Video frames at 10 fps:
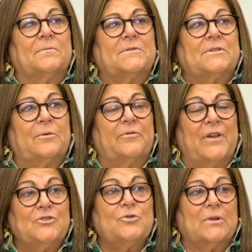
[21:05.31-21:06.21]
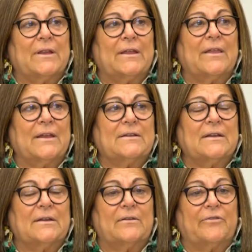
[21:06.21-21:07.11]
So eventually they
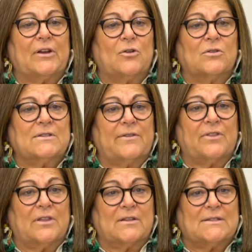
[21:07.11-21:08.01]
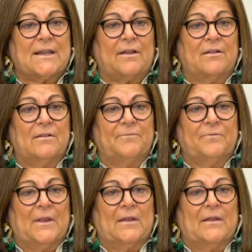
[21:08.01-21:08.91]
did an event called 7th on Sale,
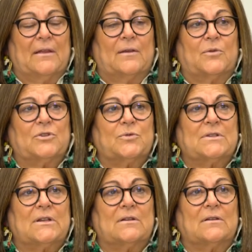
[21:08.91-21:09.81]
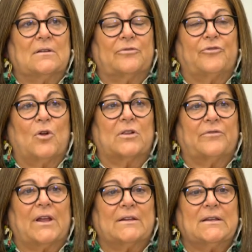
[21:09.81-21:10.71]
which was in the
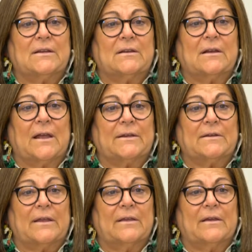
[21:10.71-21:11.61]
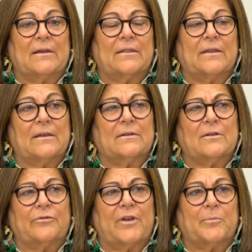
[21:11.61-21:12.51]
fall of 1990, I think,
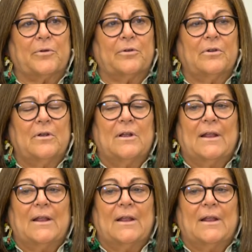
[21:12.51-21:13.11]
in November.